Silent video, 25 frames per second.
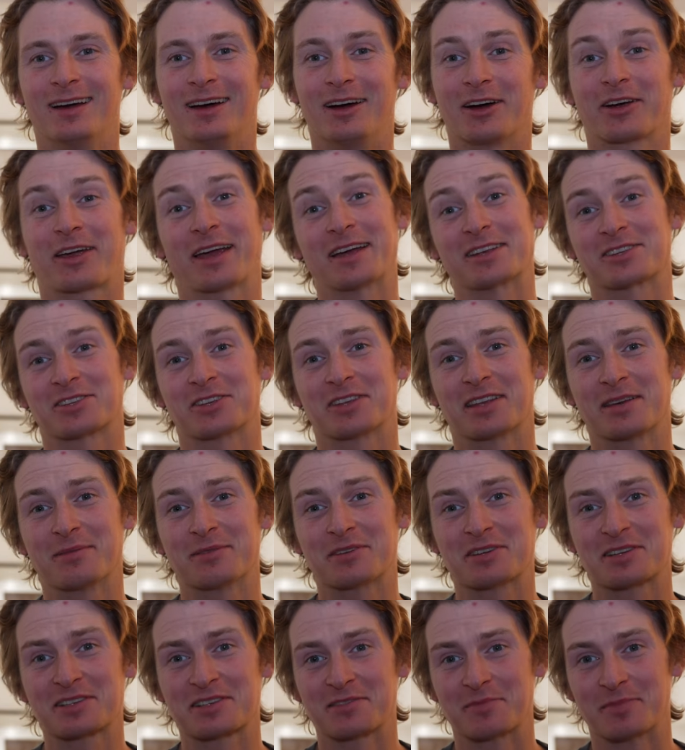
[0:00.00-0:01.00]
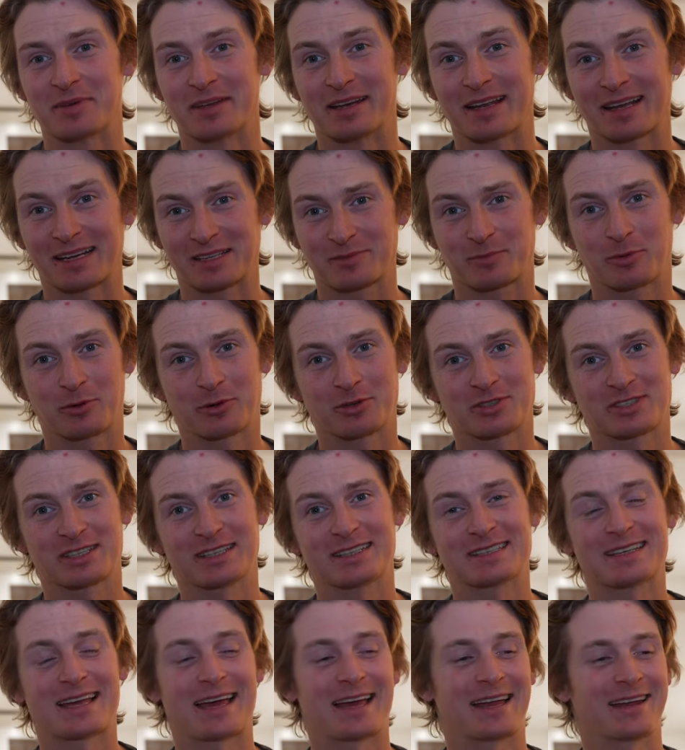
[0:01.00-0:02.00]
Okay, so the images have been
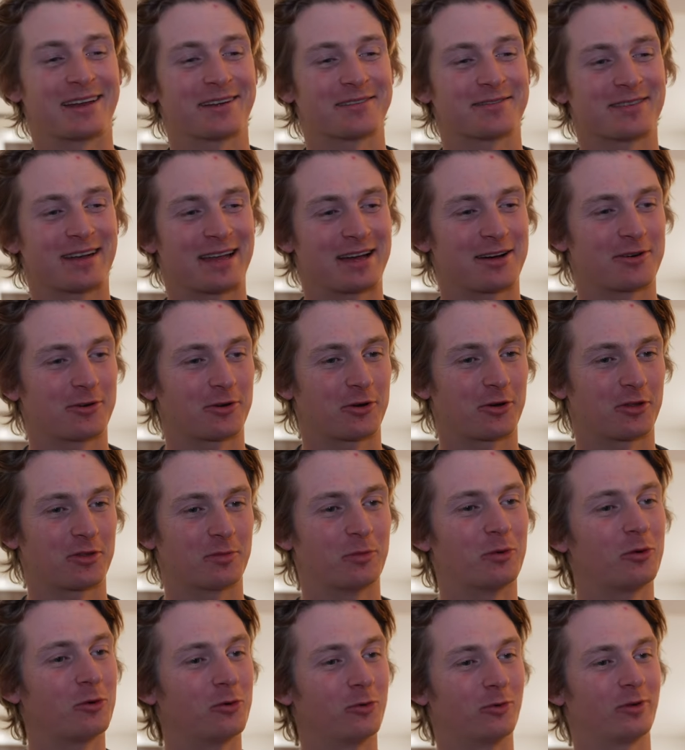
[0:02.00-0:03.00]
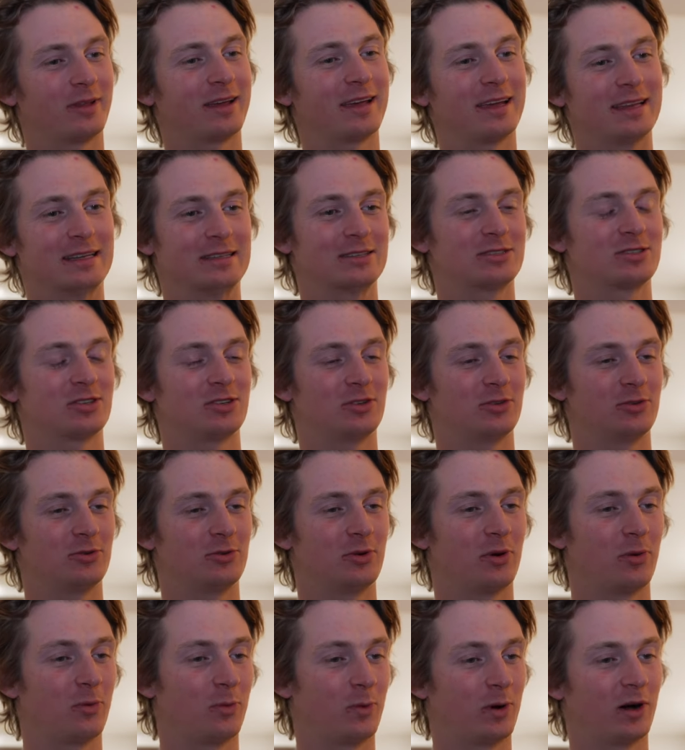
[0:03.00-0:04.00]
exported and I've now got them all
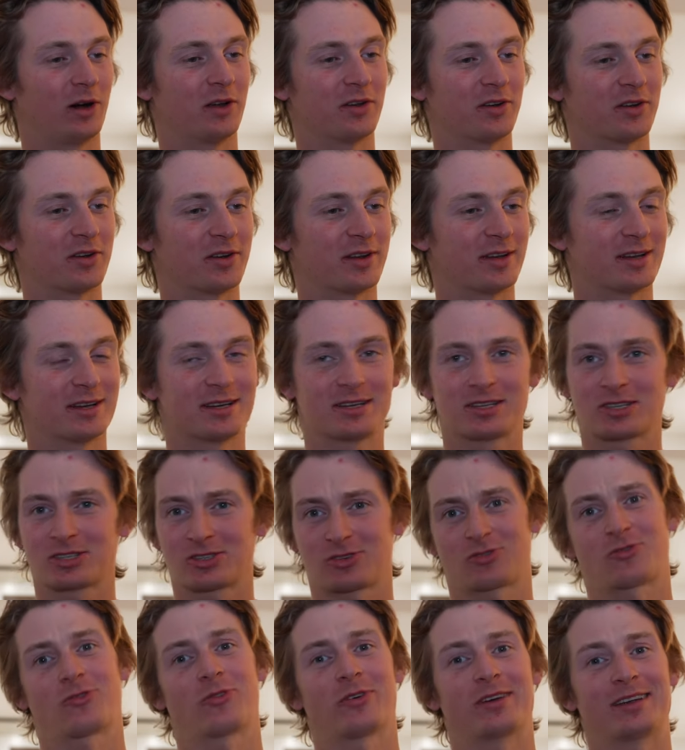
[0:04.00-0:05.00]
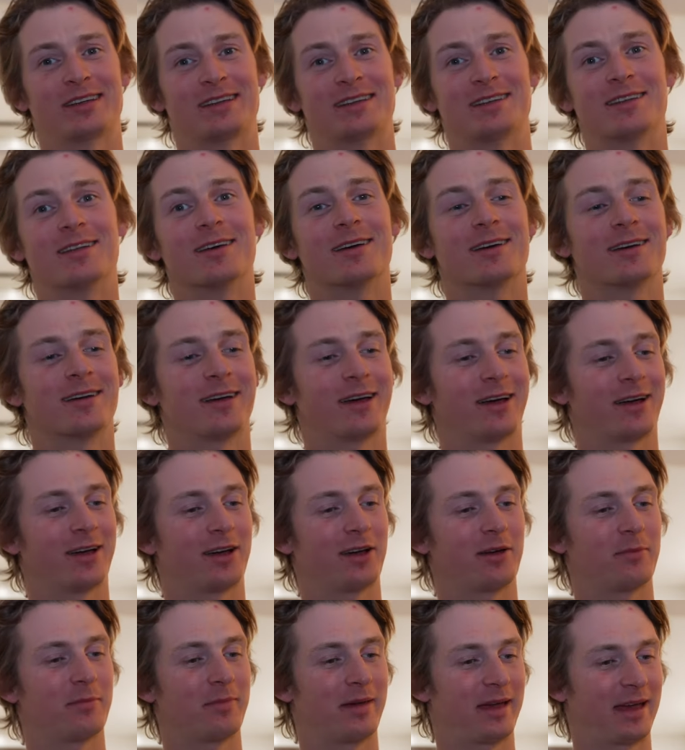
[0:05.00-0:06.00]
into one screen.
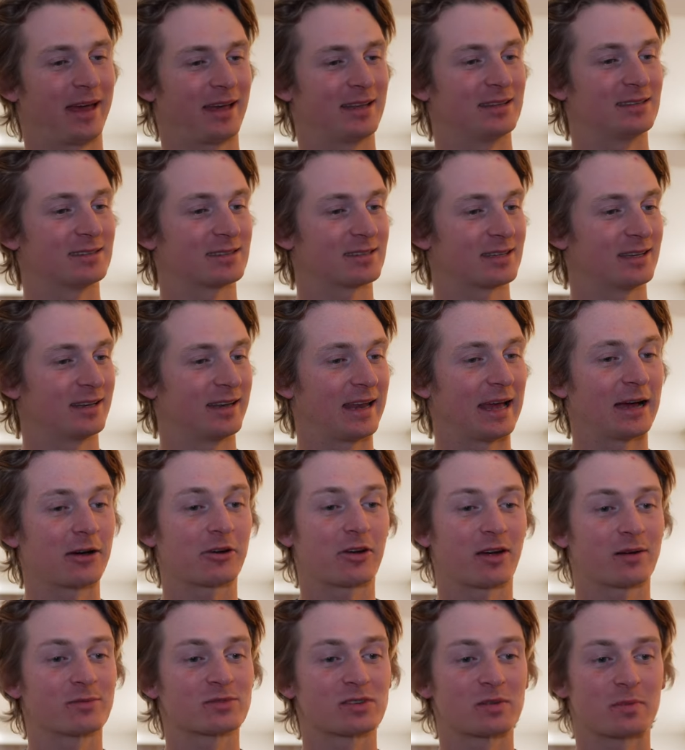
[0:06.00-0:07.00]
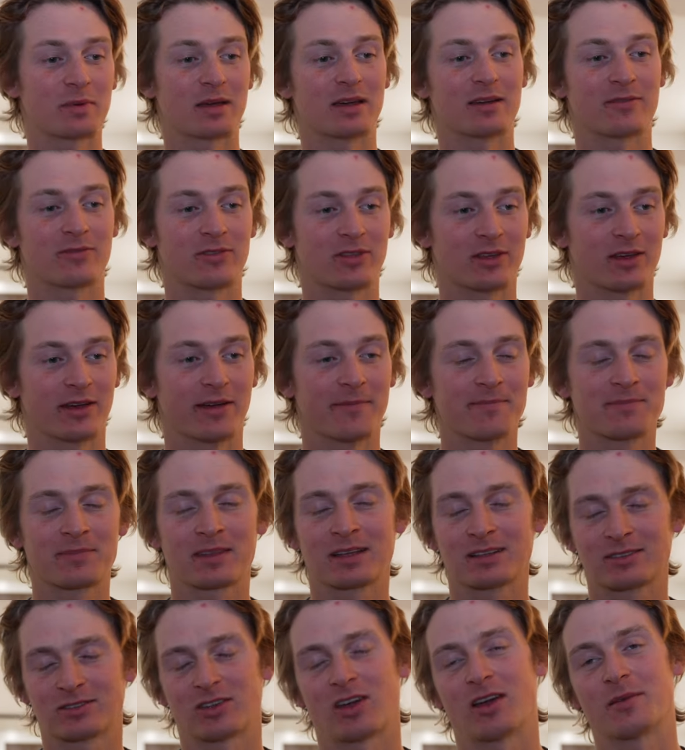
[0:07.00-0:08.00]
Um, and now comes a bit of the
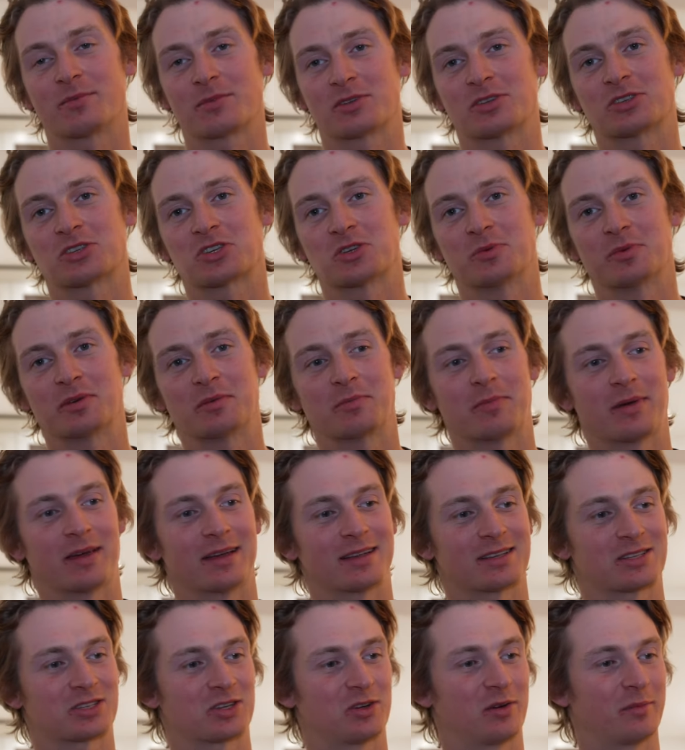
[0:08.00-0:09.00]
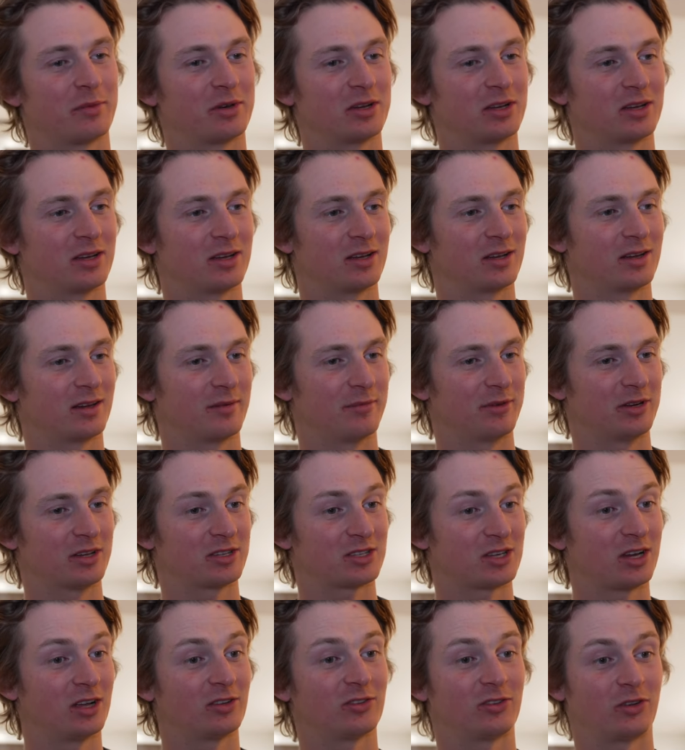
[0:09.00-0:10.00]
time consuming bit. So I'm gonna, I'm gonna
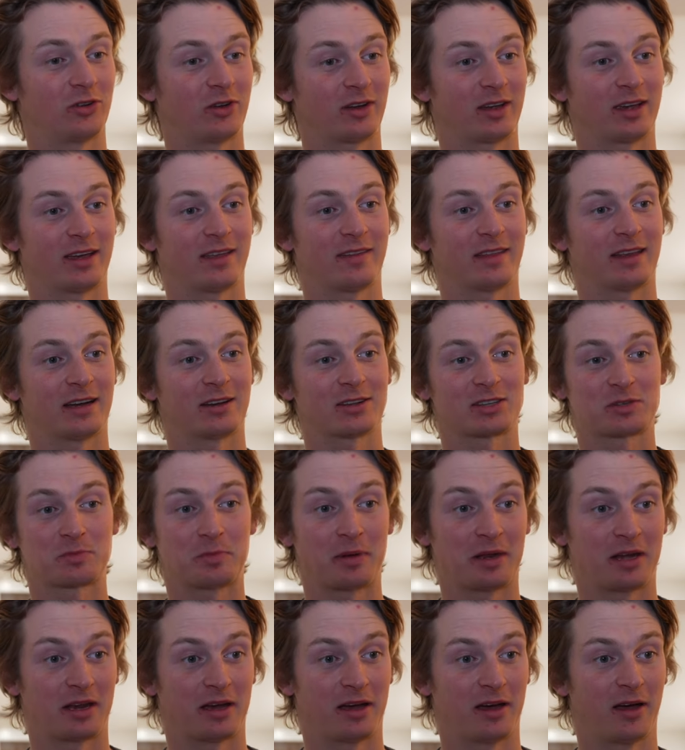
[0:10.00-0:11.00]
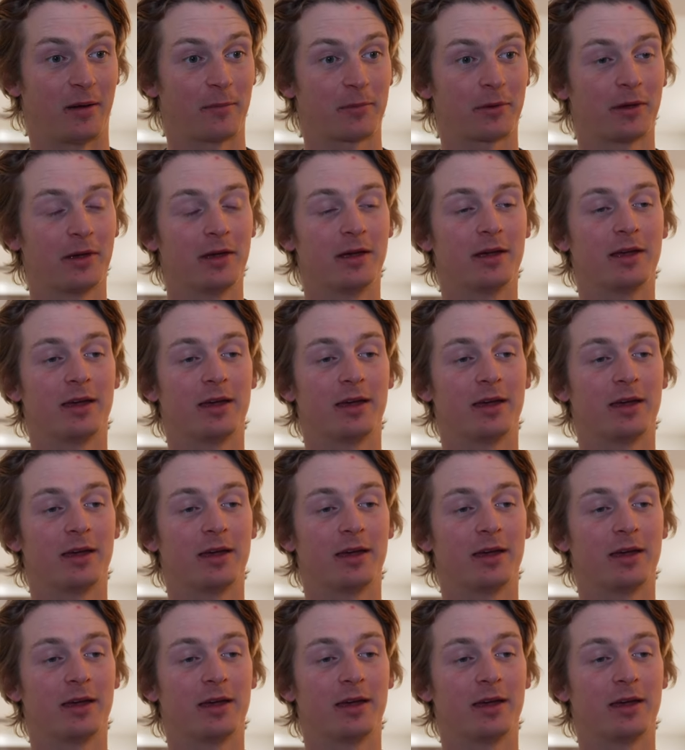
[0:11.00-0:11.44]
start doing it and then I'll speed it up.